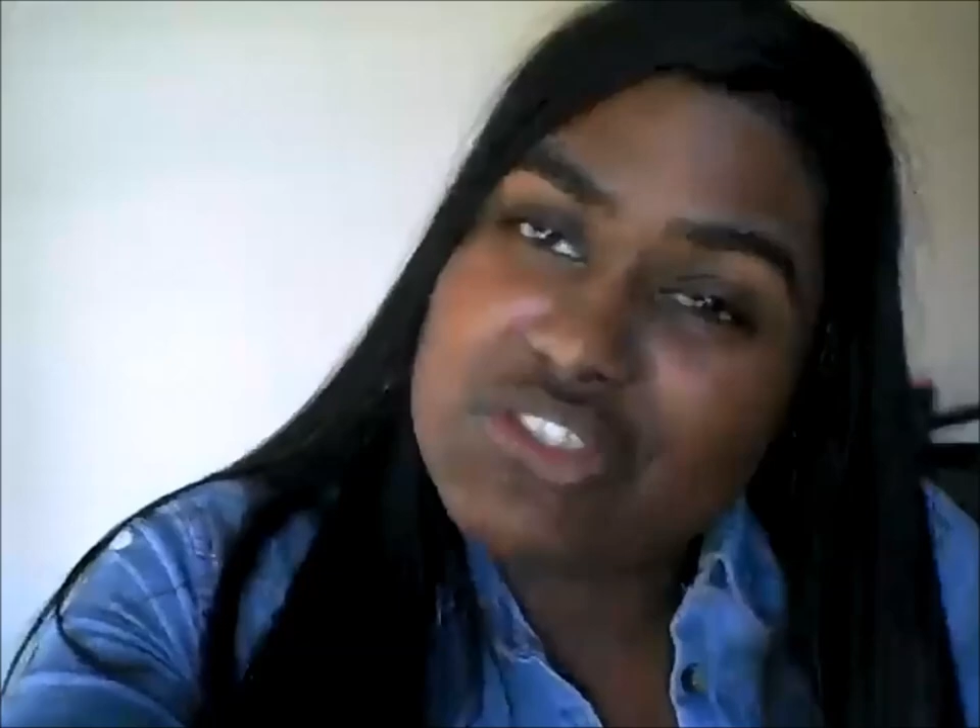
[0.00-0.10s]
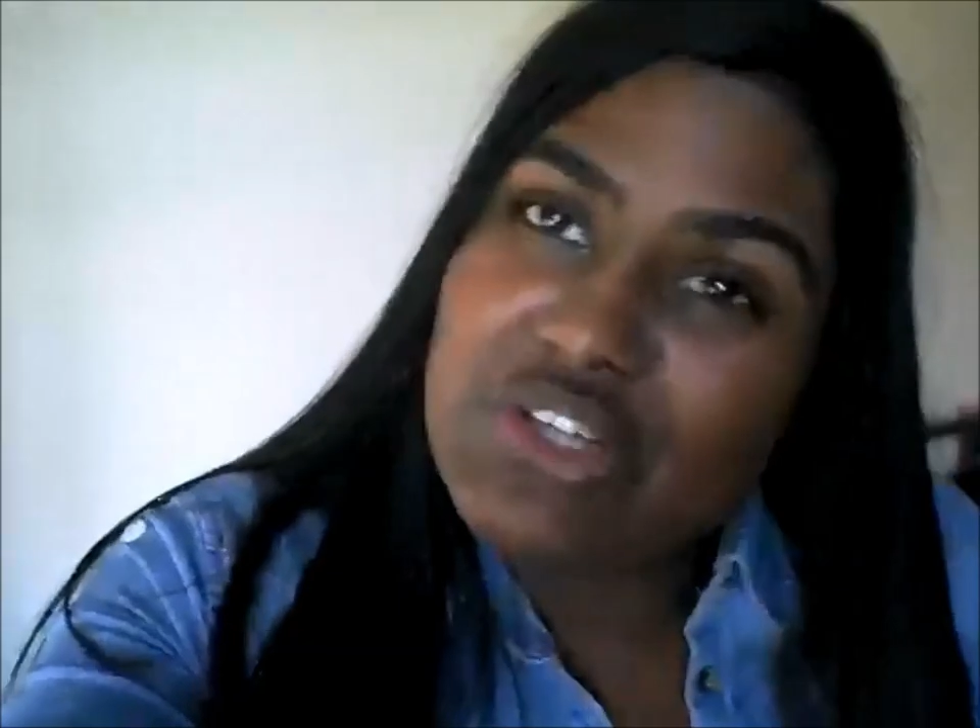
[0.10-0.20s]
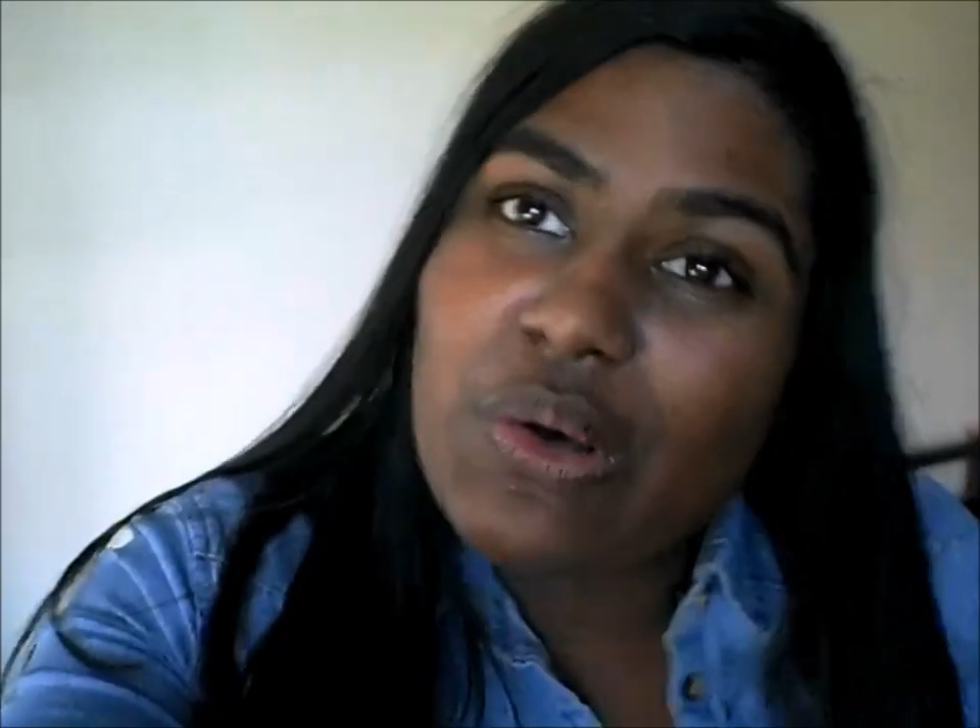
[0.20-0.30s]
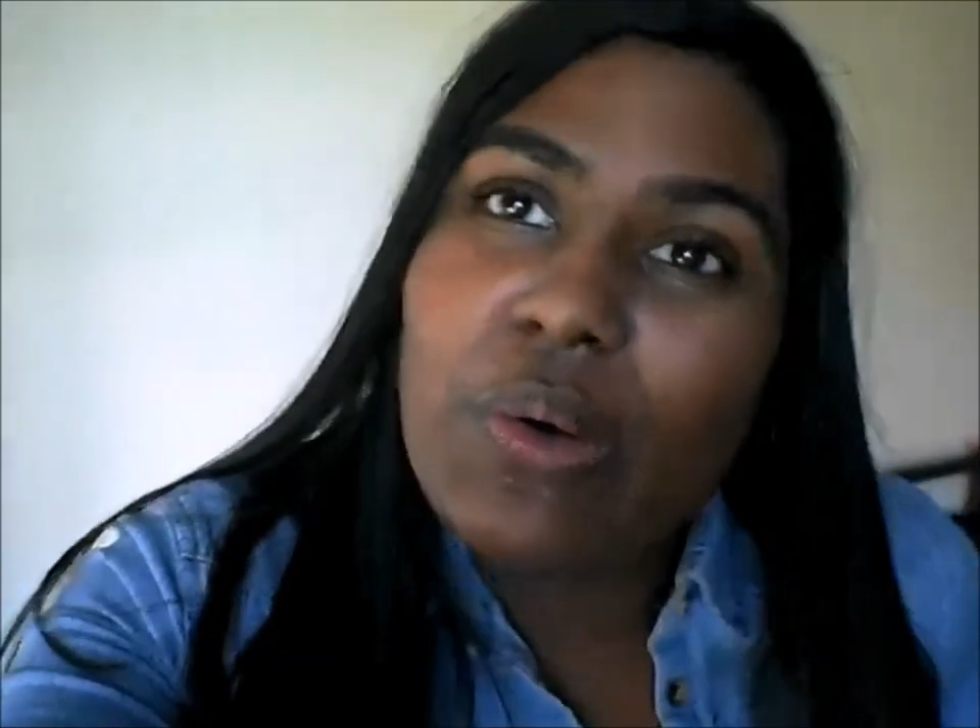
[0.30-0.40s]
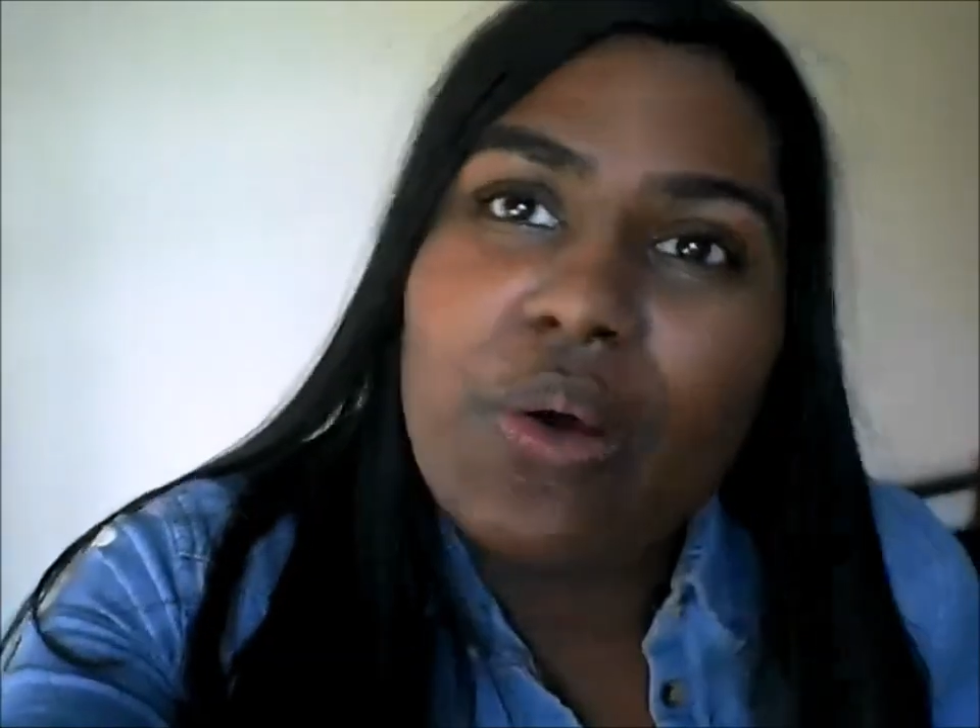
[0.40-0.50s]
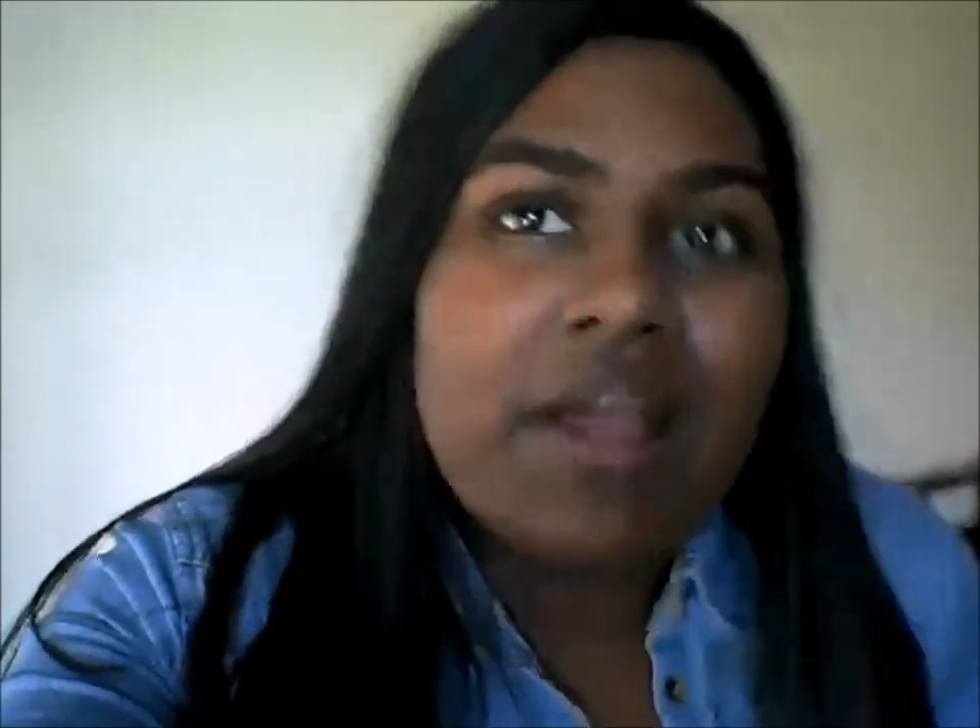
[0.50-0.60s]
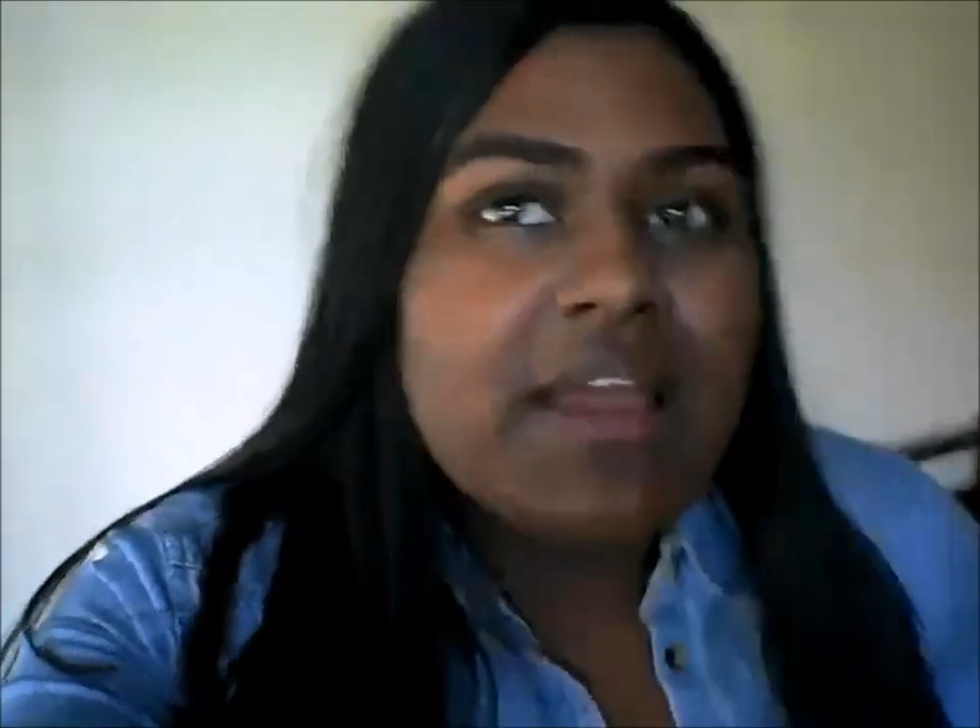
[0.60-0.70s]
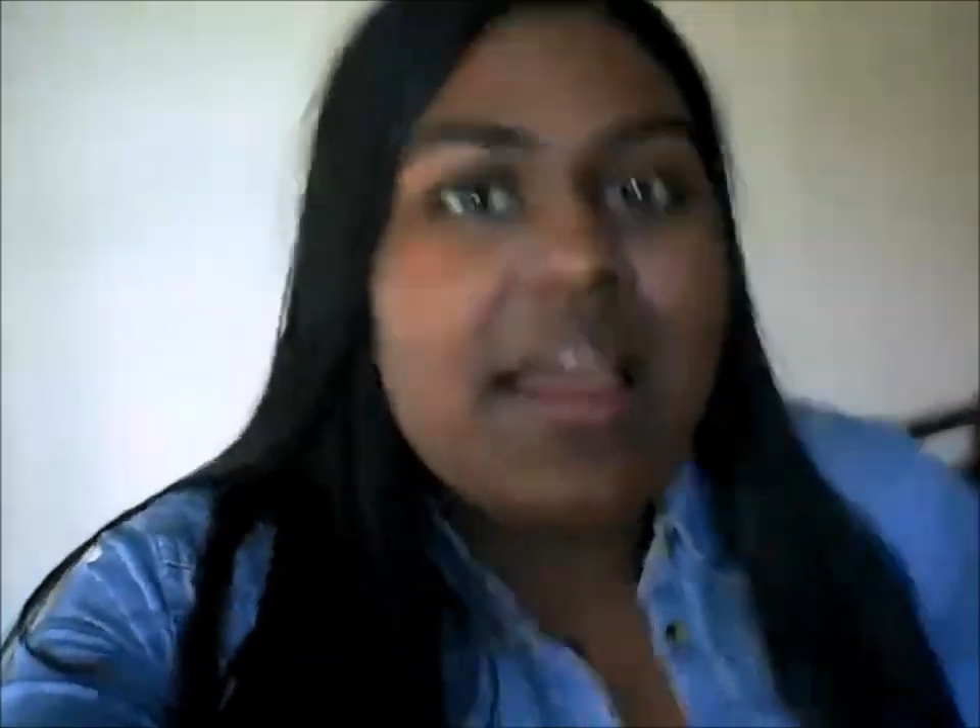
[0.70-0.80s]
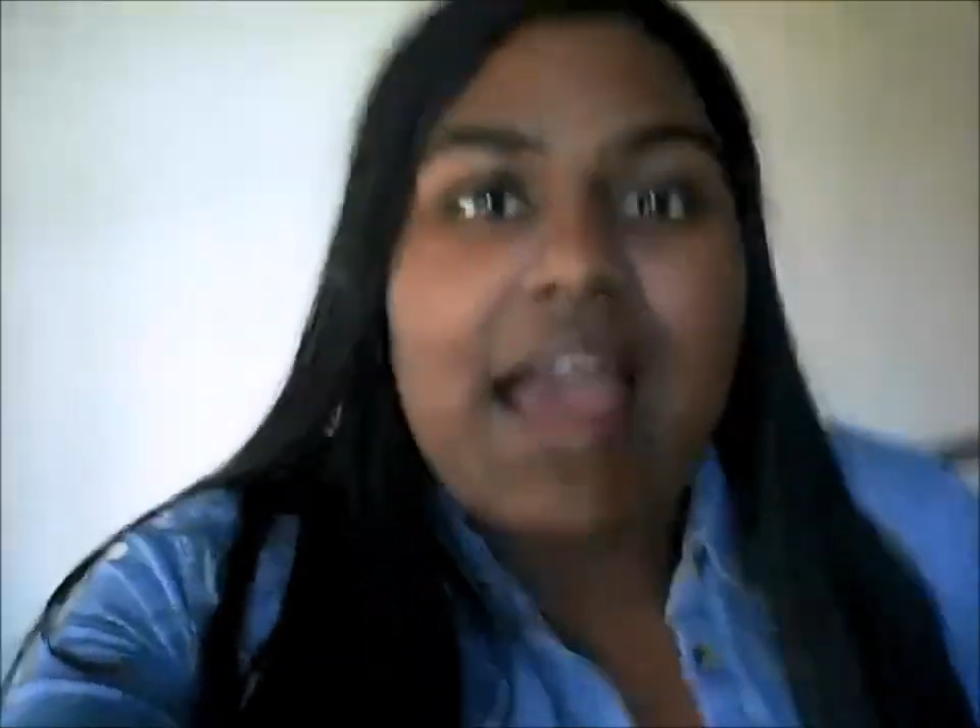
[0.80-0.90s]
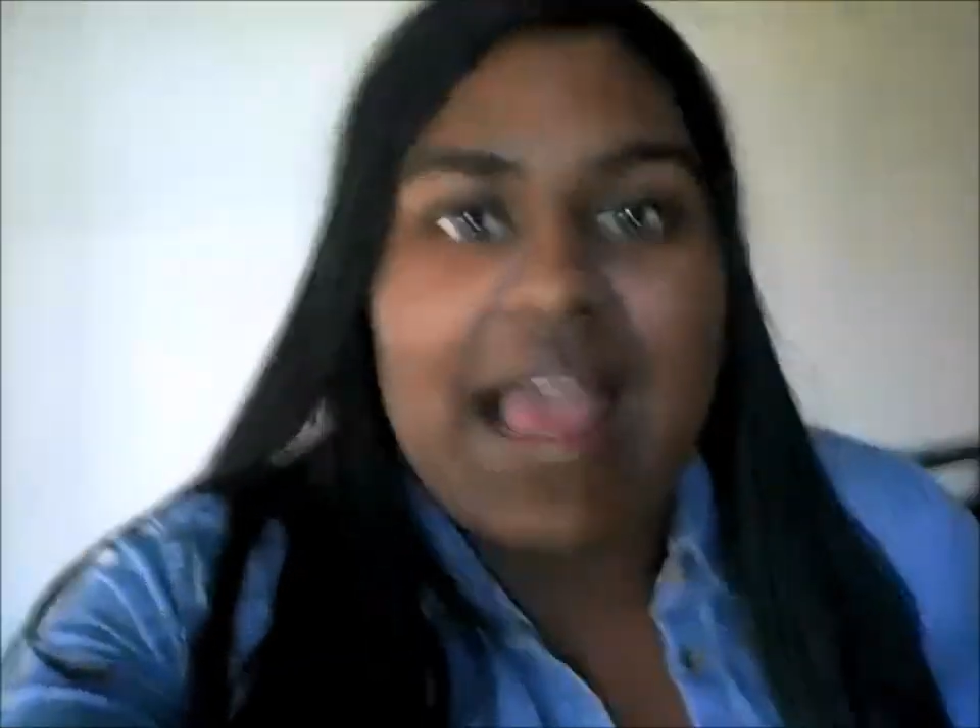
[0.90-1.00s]
So
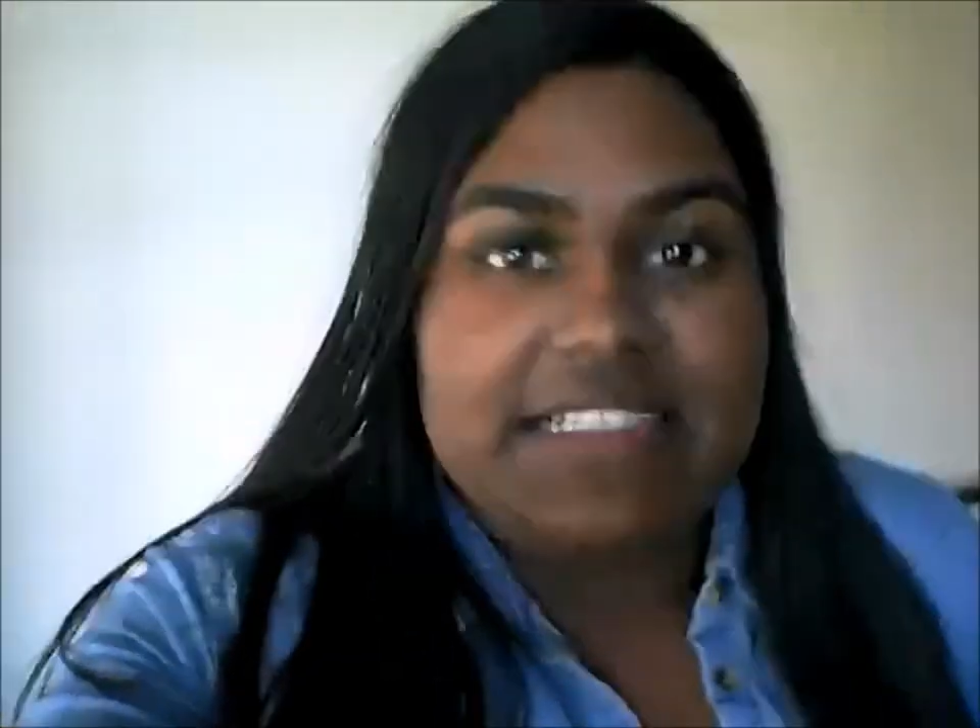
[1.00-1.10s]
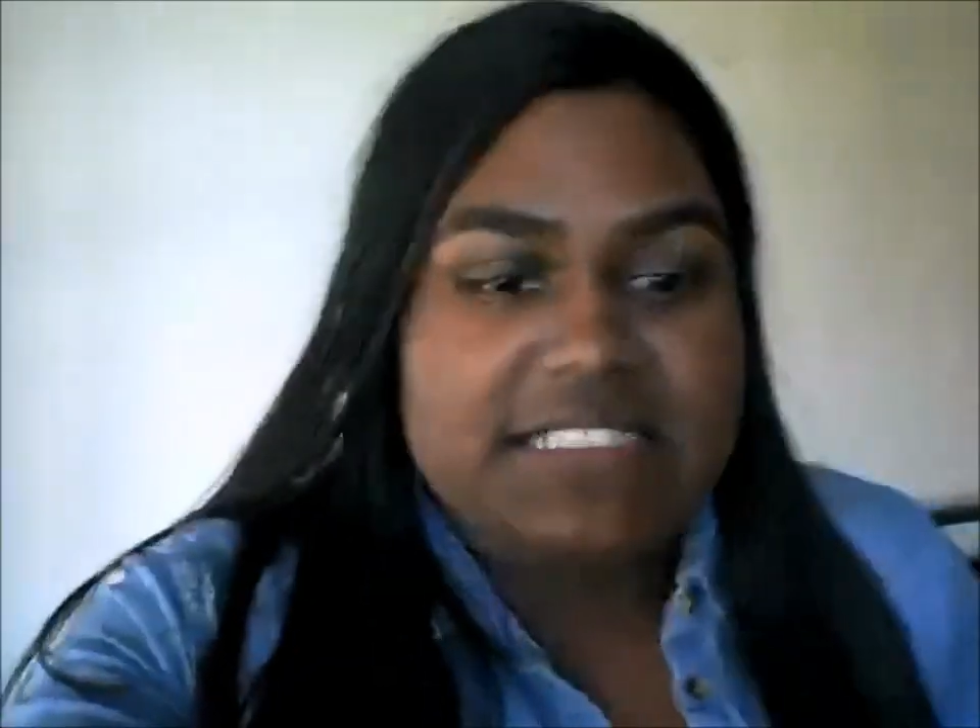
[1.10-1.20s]
I